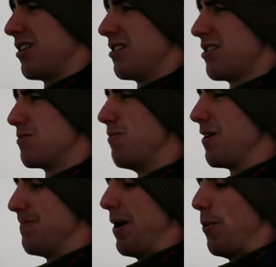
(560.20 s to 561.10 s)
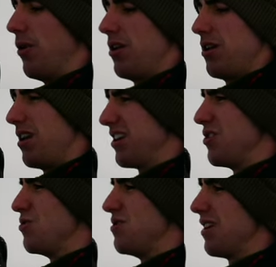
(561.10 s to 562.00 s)
It says might melt, and
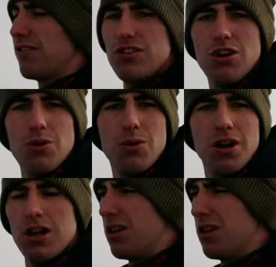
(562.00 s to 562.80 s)
you never know.